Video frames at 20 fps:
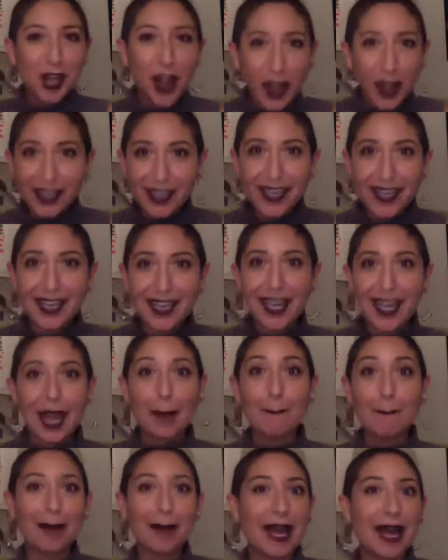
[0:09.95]
talking
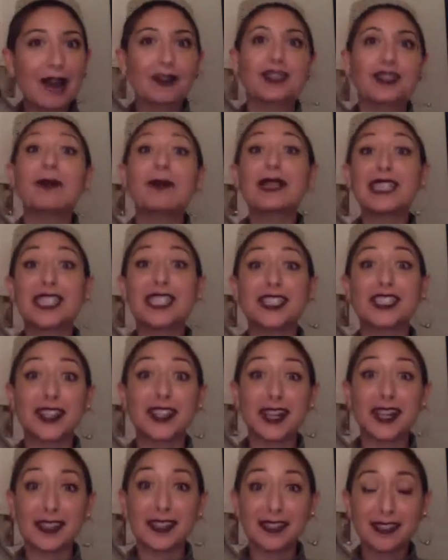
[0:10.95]
about pleasure
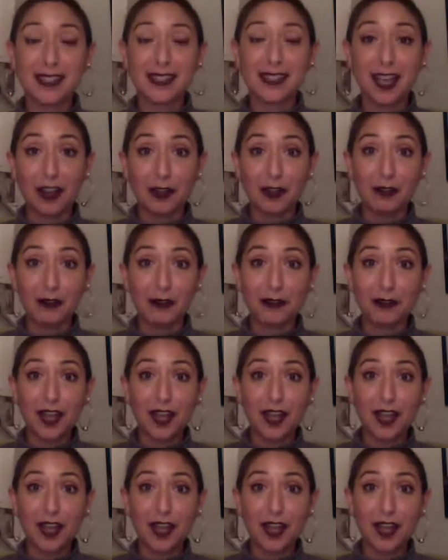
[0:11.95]
itself,